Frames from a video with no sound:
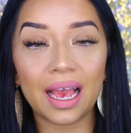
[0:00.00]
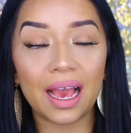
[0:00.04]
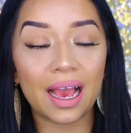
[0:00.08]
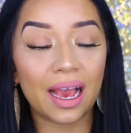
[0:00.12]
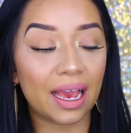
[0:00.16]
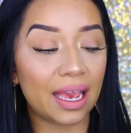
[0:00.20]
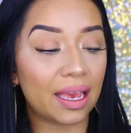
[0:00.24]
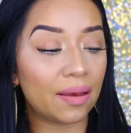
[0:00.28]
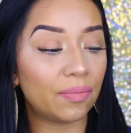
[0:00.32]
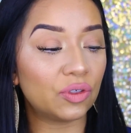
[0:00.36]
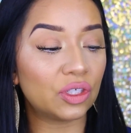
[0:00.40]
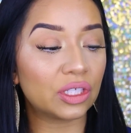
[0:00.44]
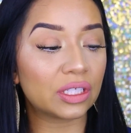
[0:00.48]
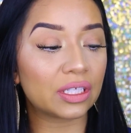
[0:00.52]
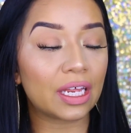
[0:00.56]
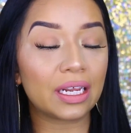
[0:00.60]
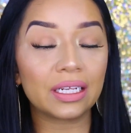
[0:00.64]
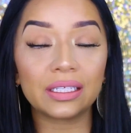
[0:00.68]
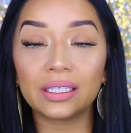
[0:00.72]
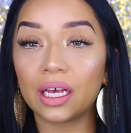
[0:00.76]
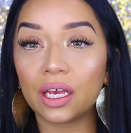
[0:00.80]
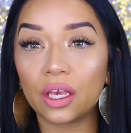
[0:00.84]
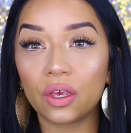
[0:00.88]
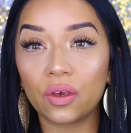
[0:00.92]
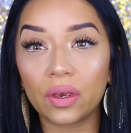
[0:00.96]
I am just going
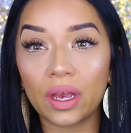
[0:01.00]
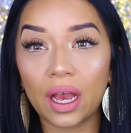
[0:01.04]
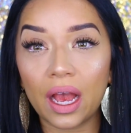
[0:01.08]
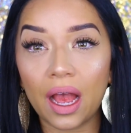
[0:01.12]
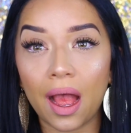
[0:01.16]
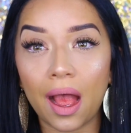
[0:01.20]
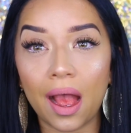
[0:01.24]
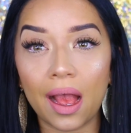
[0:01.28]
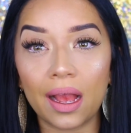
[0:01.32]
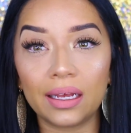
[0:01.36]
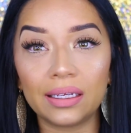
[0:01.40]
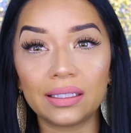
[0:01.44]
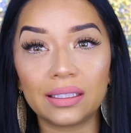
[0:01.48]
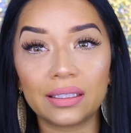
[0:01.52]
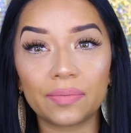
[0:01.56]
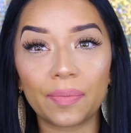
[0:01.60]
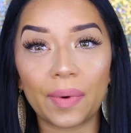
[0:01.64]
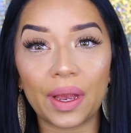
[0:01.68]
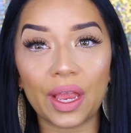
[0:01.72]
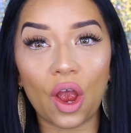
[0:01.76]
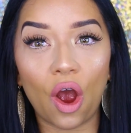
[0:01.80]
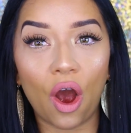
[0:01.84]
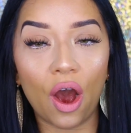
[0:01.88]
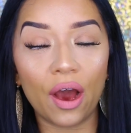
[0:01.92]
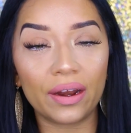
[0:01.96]
to tell you guys
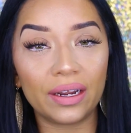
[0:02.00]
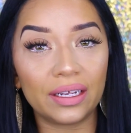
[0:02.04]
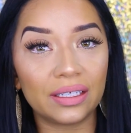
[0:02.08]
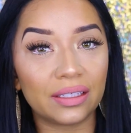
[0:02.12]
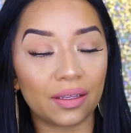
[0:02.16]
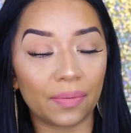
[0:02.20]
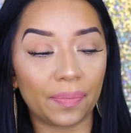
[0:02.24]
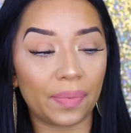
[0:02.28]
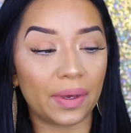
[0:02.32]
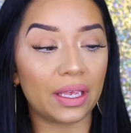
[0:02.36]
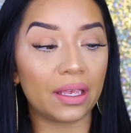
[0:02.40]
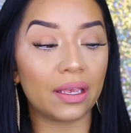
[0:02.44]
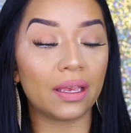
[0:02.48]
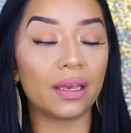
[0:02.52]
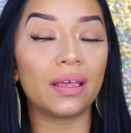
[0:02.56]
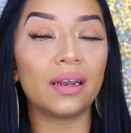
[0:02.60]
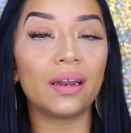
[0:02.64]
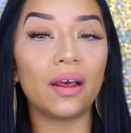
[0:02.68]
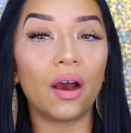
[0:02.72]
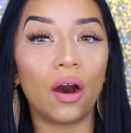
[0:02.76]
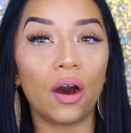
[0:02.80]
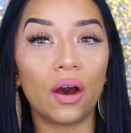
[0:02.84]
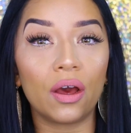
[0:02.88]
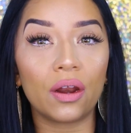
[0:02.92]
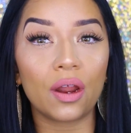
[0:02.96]
my honest opinion
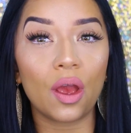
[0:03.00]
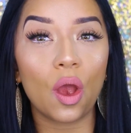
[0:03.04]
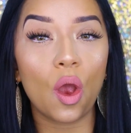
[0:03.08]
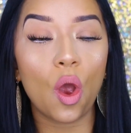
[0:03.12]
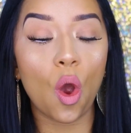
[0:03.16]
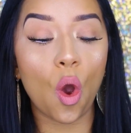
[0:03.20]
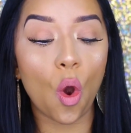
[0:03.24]
on